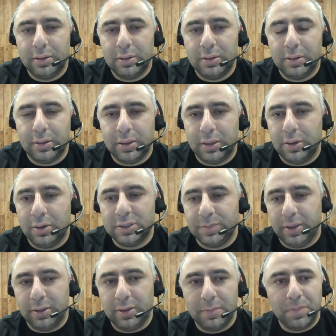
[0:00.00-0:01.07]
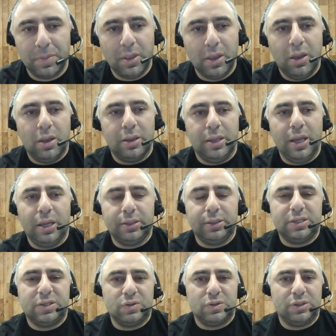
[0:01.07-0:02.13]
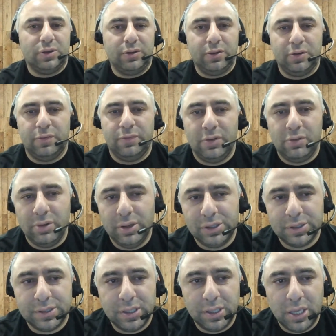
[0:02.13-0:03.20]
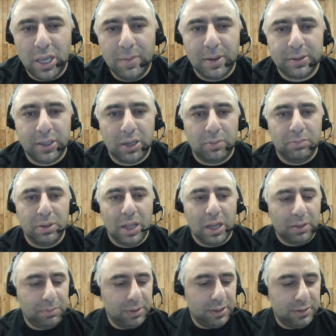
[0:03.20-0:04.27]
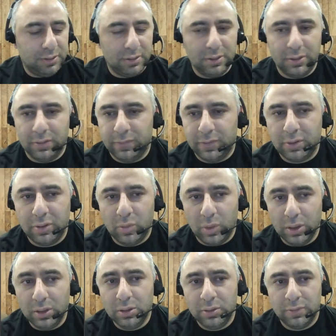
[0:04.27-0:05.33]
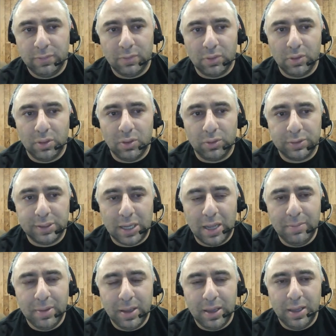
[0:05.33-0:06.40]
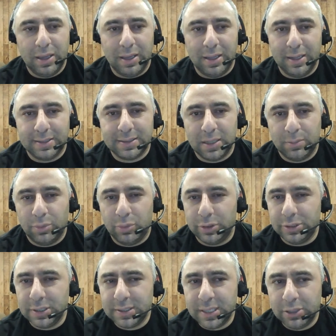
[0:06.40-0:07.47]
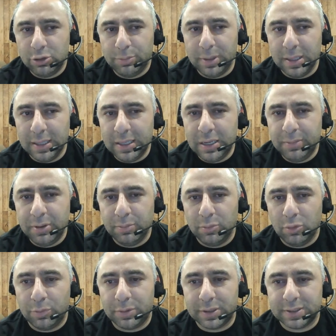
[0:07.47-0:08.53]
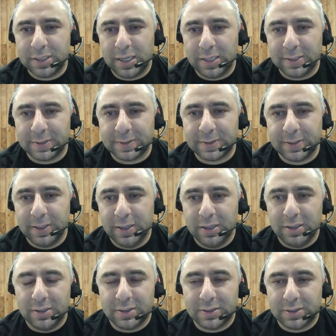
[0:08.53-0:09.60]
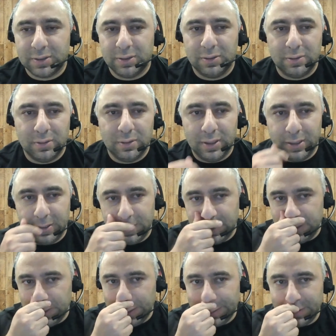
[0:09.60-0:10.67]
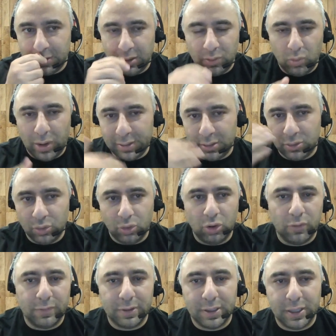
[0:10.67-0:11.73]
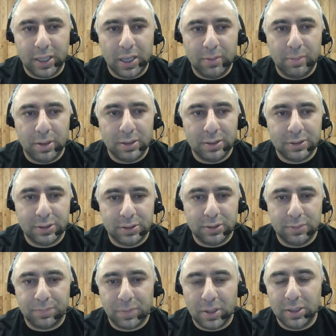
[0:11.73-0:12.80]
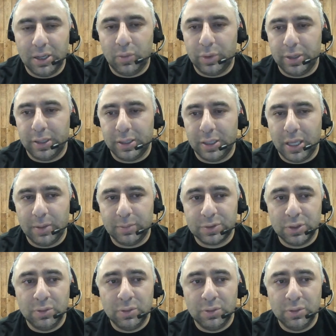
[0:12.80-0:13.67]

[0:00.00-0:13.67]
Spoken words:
And now it's mate. Yeah, this was a very interesting game. I think black played very well for a long time, and at some point just had to be a little bit more precise. So, and then later on, white took over the game and ended up winning the game.